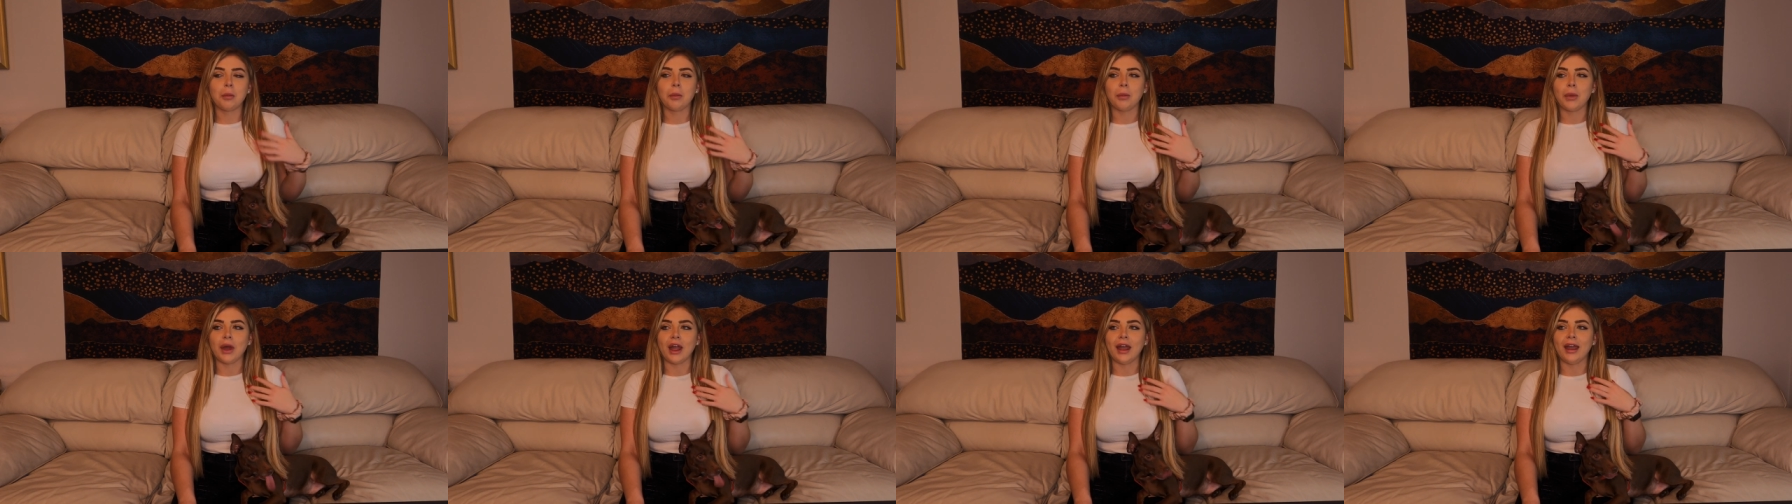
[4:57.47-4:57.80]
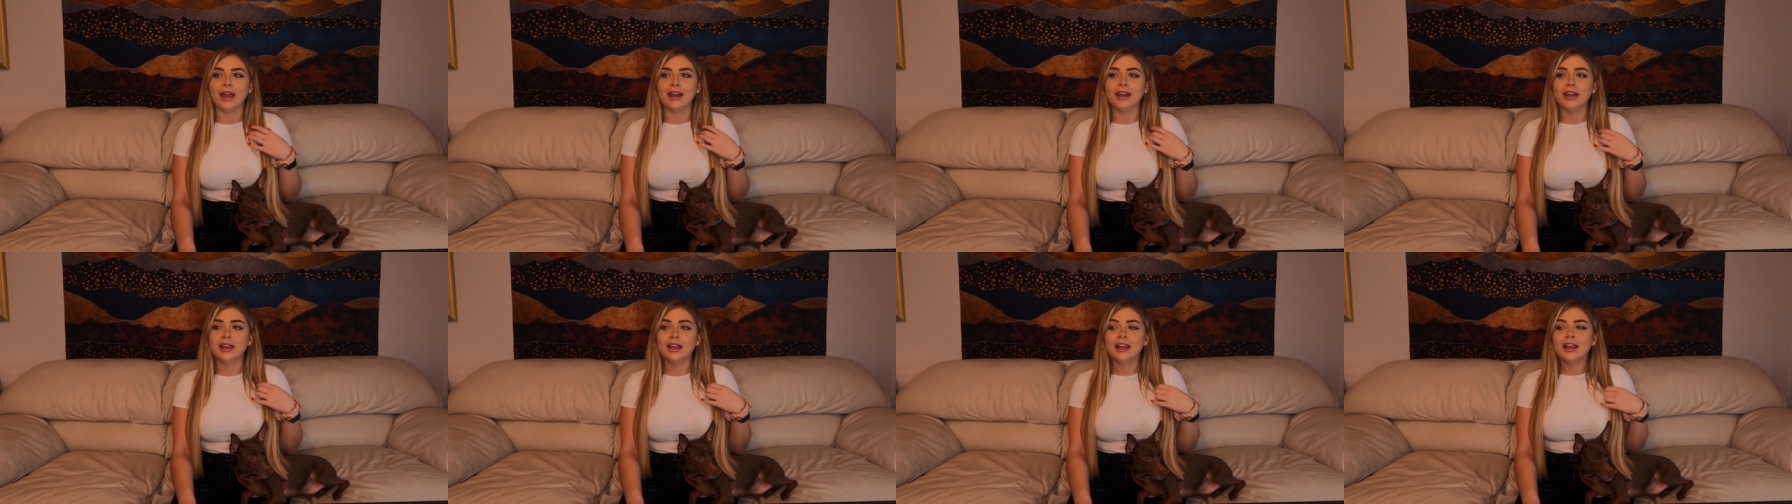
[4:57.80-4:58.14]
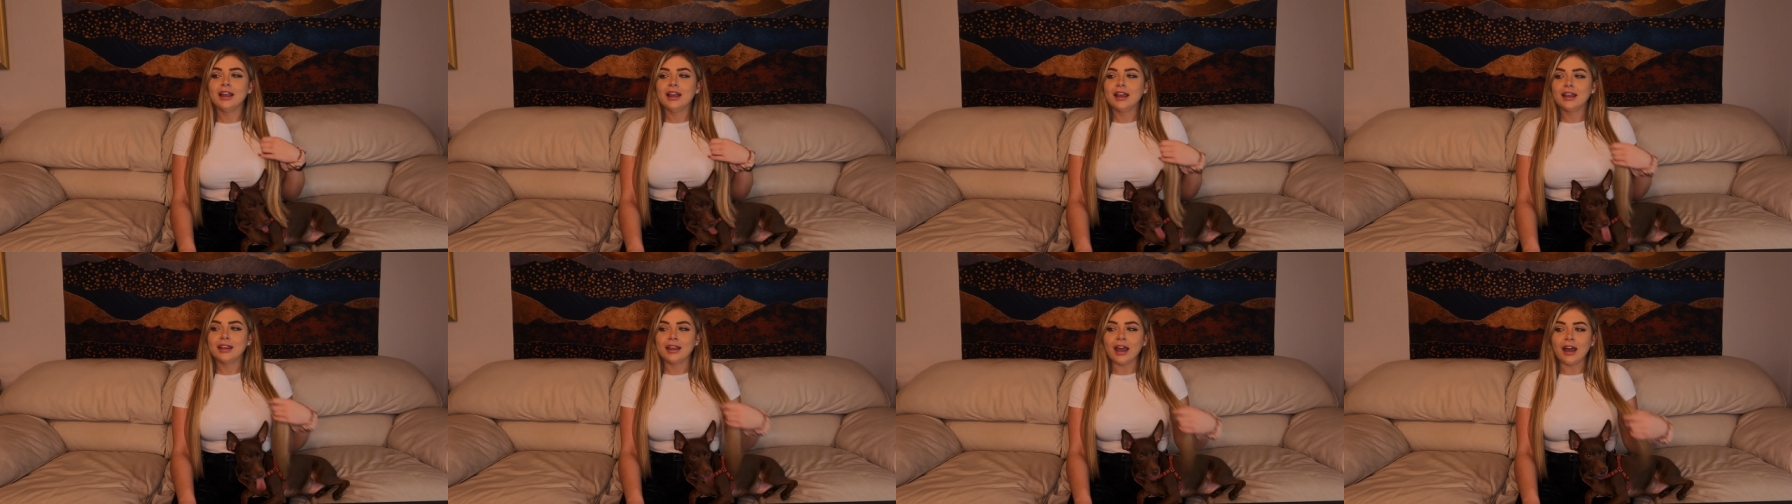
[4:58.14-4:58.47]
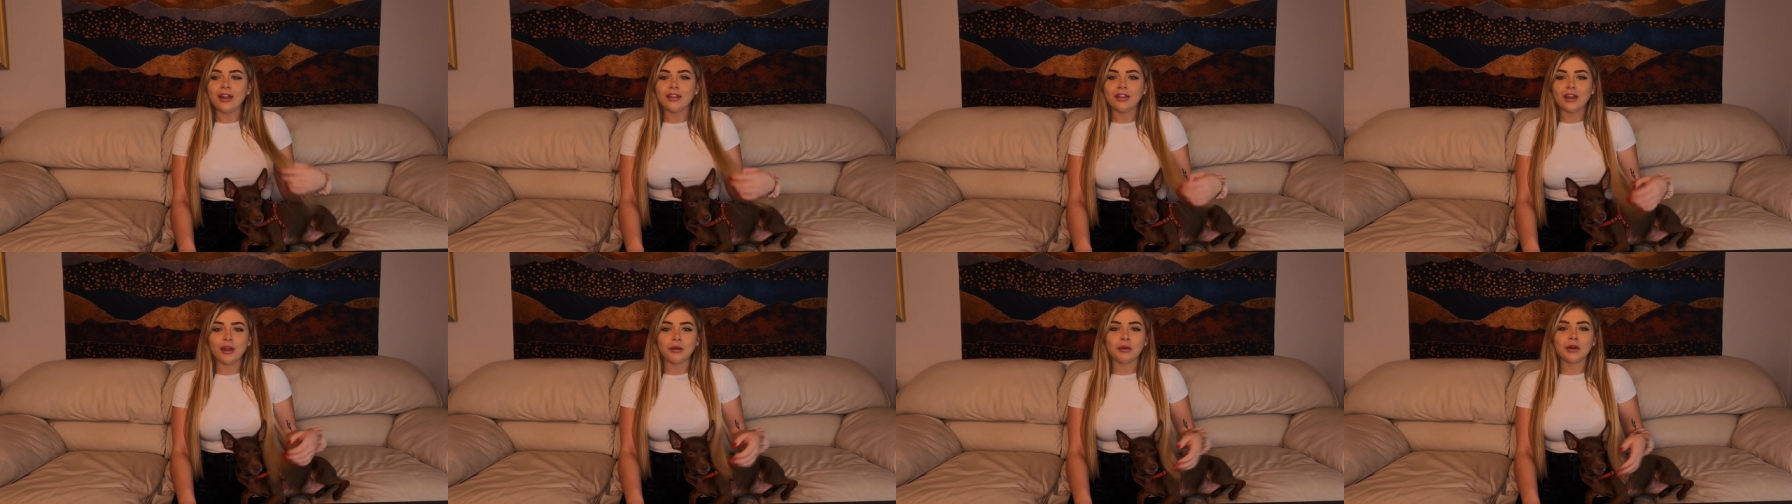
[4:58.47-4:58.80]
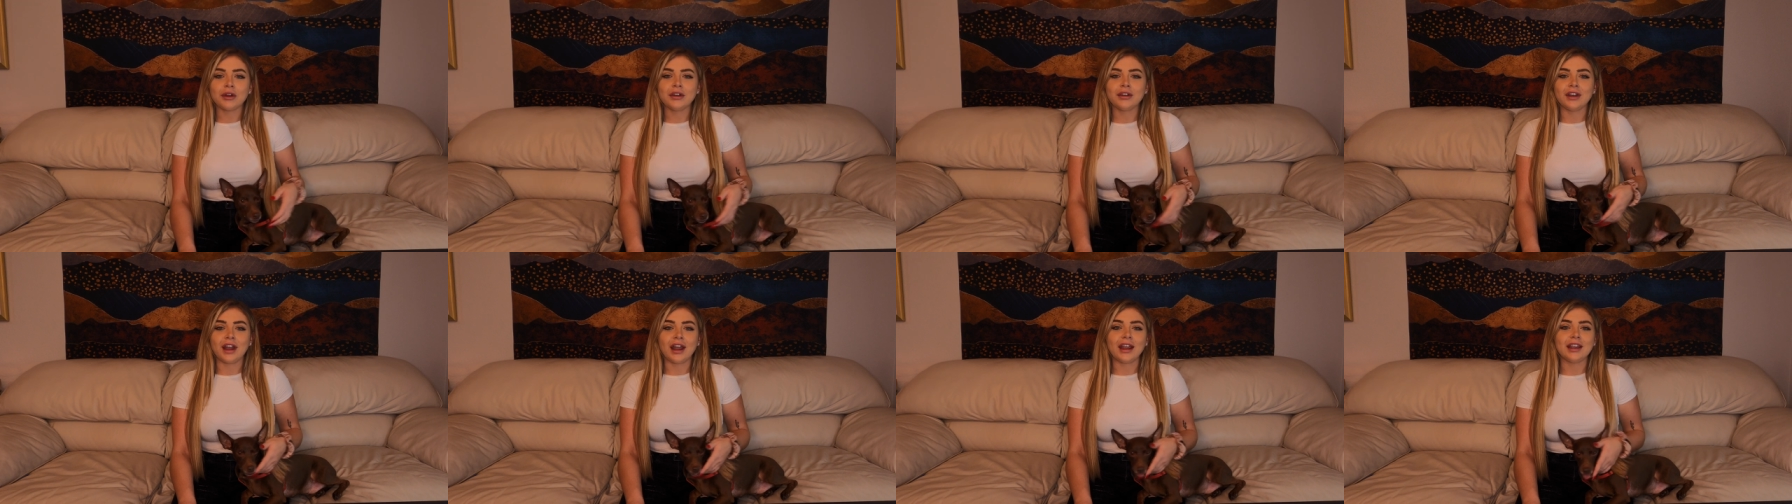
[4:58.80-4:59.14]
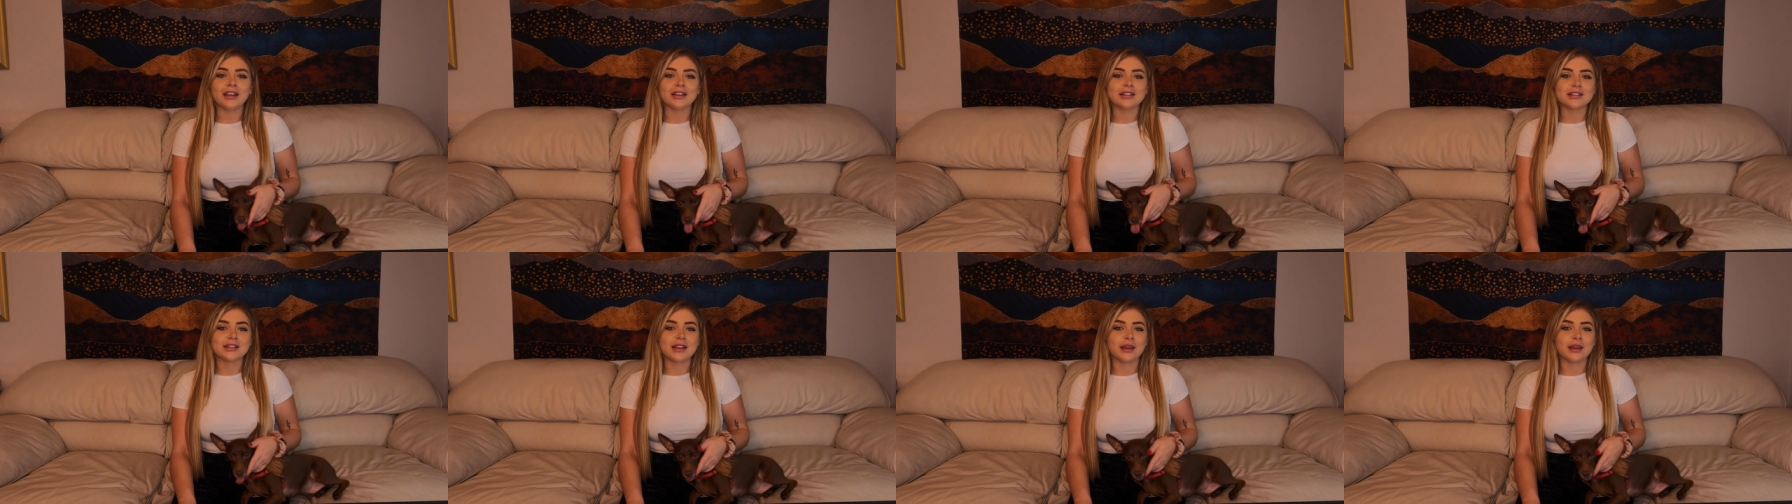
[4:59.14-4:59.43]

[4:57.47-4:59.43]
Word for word: but yeah, they were nice.